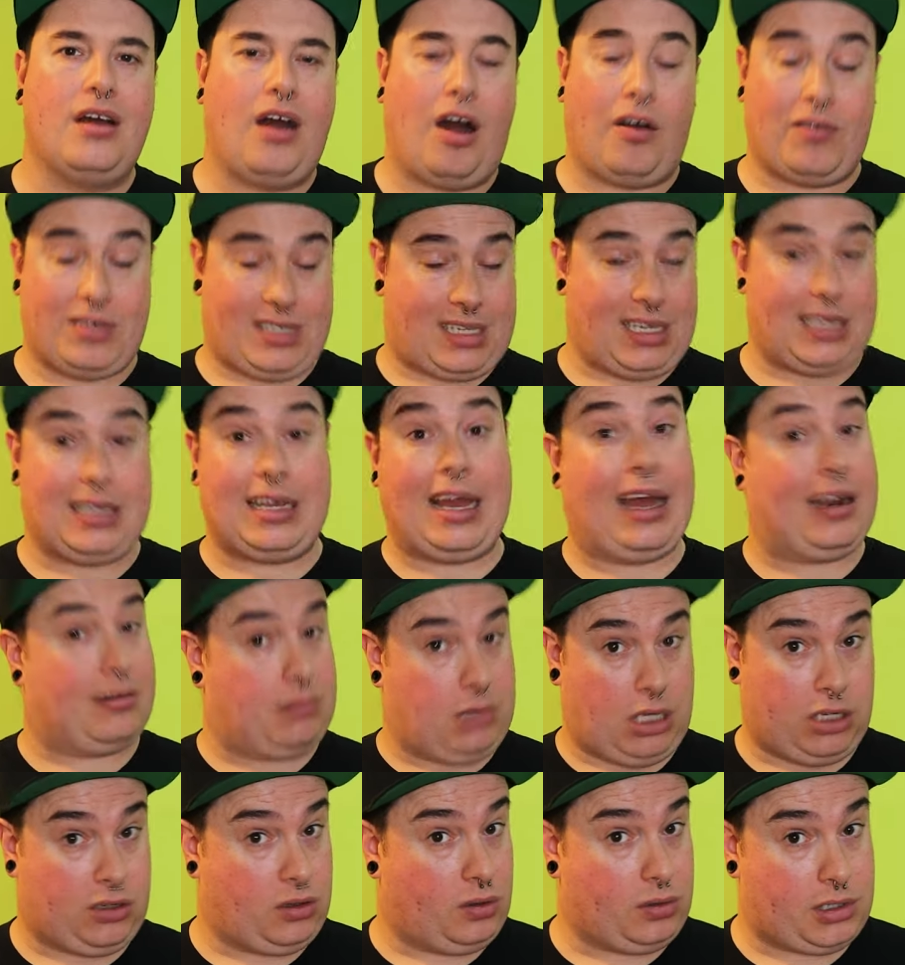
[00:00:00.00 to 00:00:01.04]
Obviously get
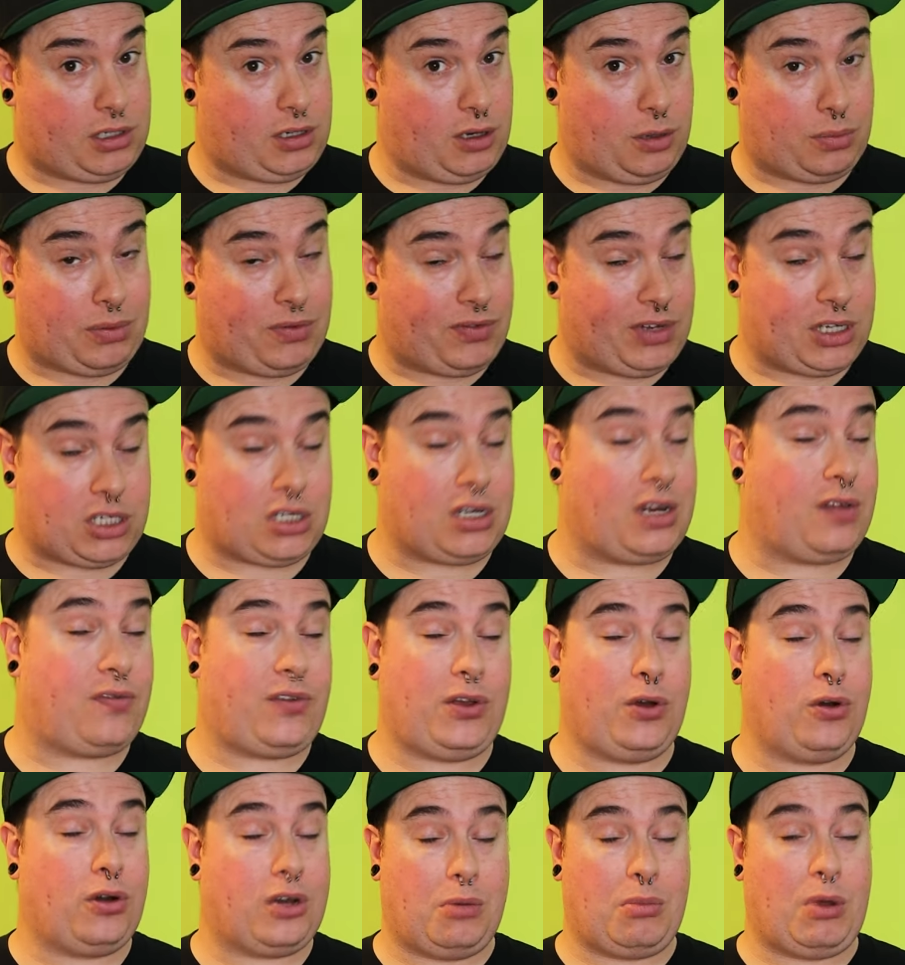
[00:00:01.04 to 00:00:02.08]
adult supervision if
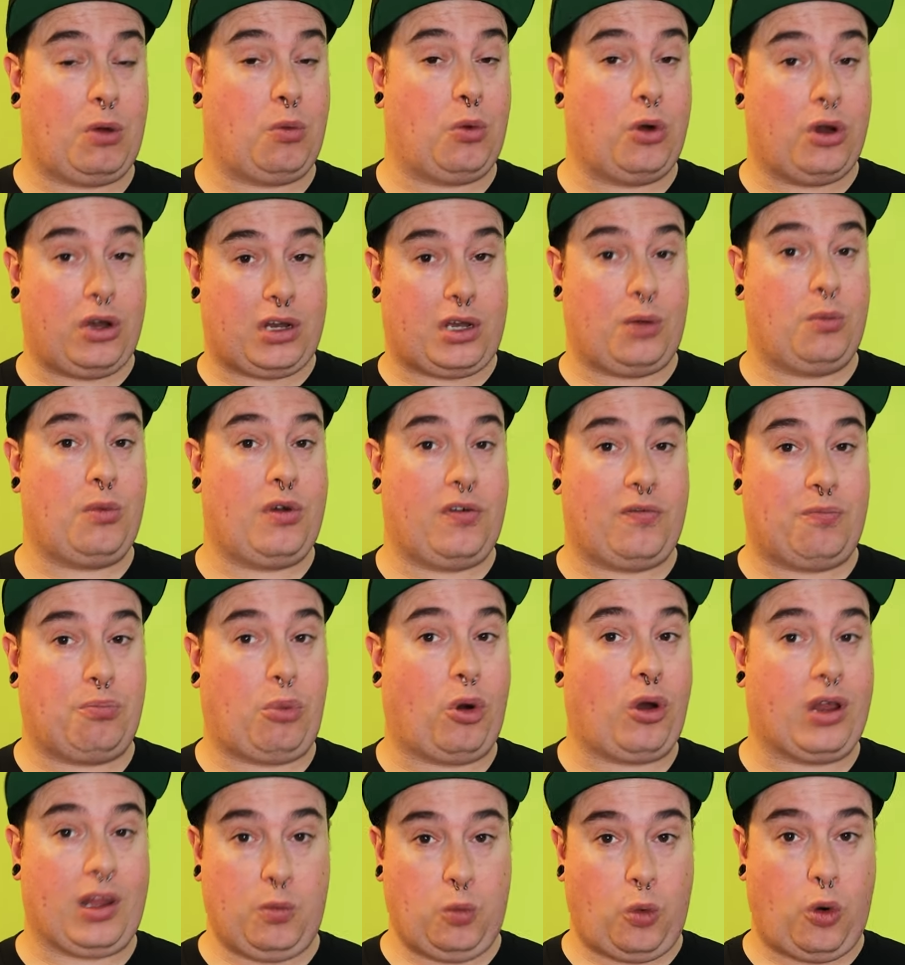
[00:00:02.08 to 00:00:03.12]
you're gonna be working with
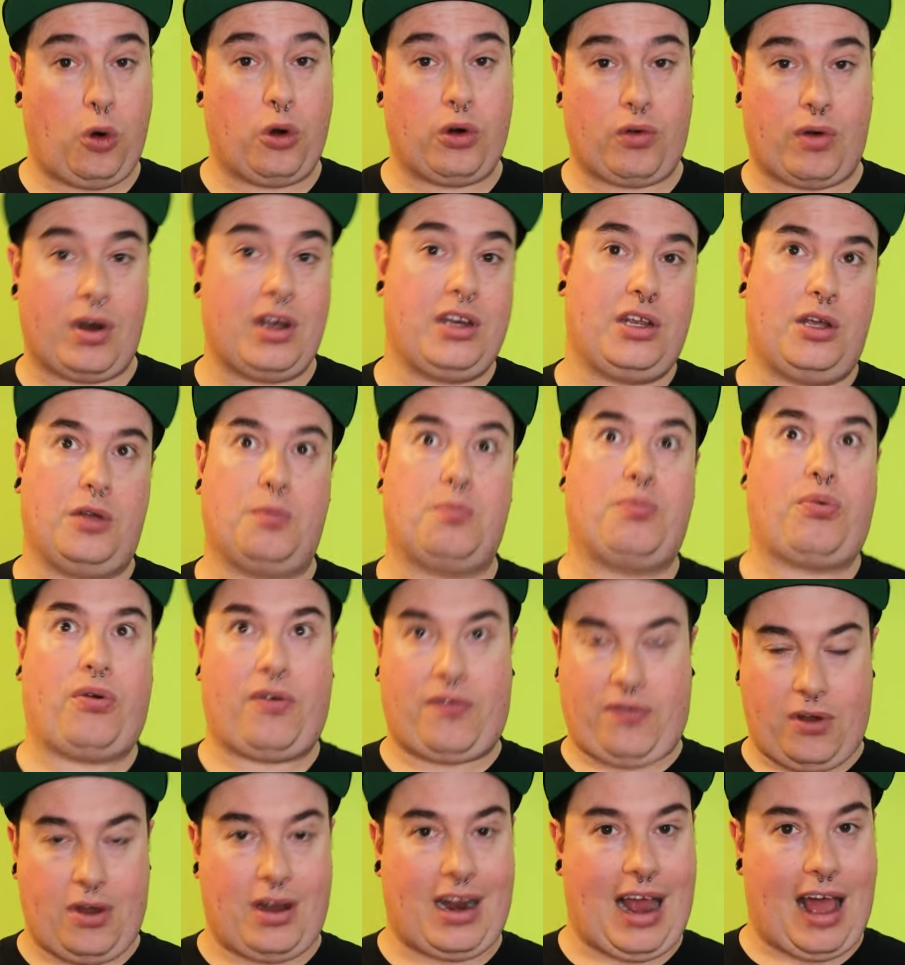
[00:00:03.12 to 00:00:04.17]
boiling water and you'd
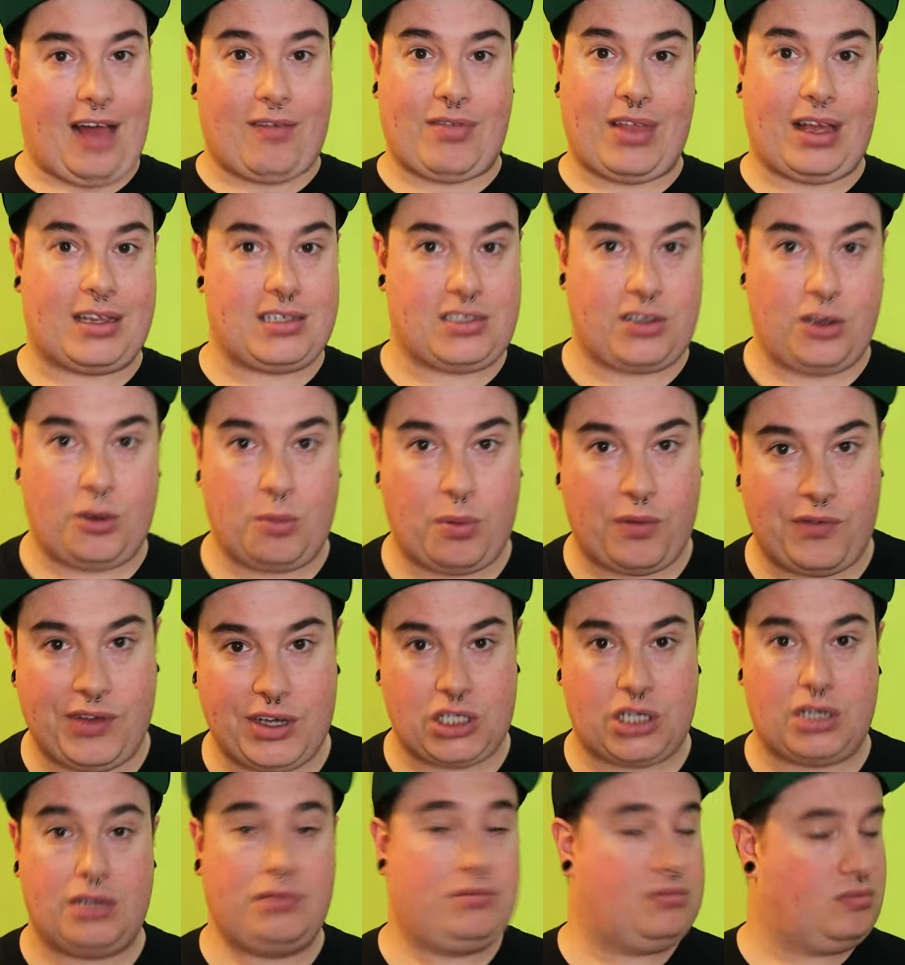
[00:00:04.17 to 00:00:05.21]
prefer to have that
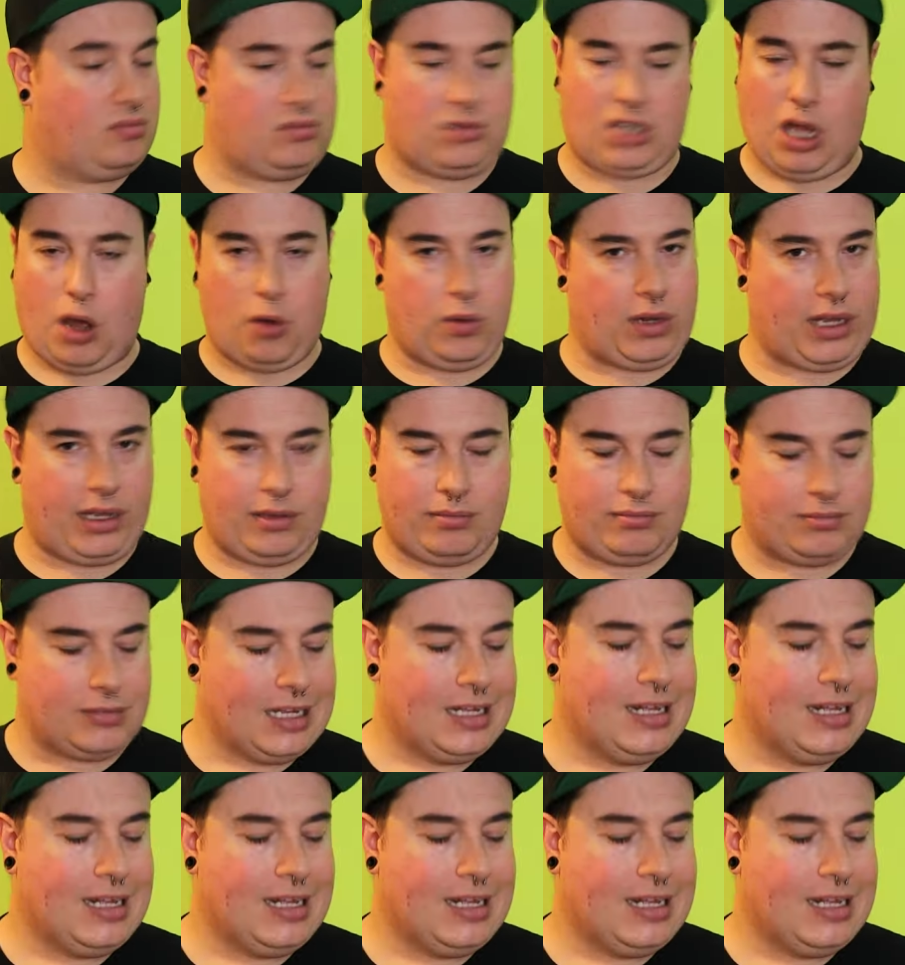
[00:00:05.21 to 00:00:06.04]
supervision, totally.